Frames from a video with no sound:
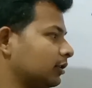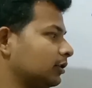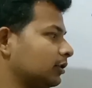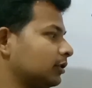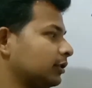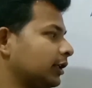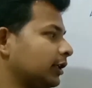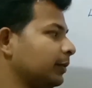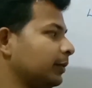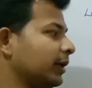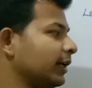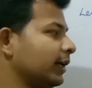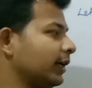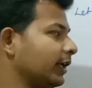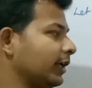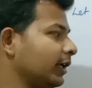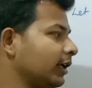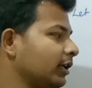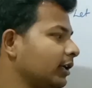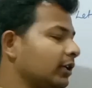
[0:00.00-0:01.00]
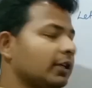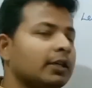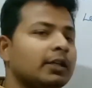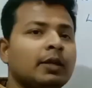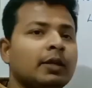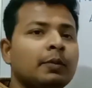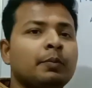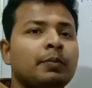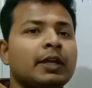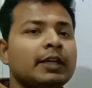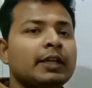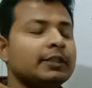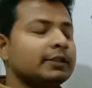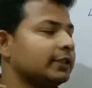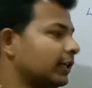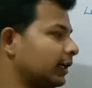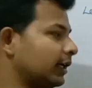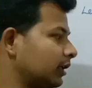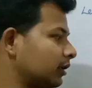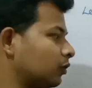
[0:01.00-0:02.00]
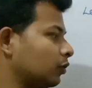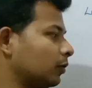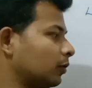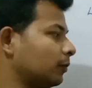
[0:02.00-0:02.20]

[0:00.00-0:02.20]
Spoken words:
since c by d implies